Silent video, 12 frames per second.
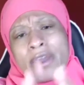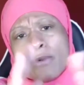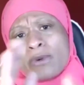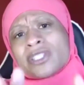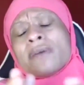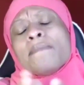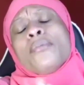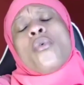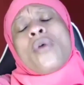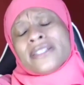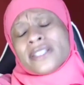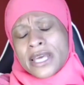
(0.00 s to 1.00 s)
it was some
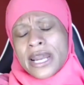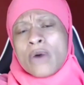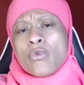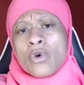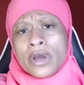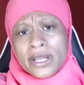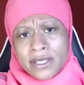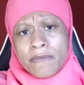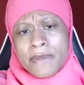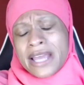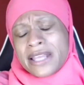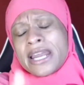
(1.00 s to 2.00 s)
points that I wanted to
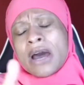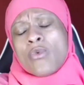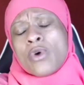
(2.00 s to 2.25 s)
make that I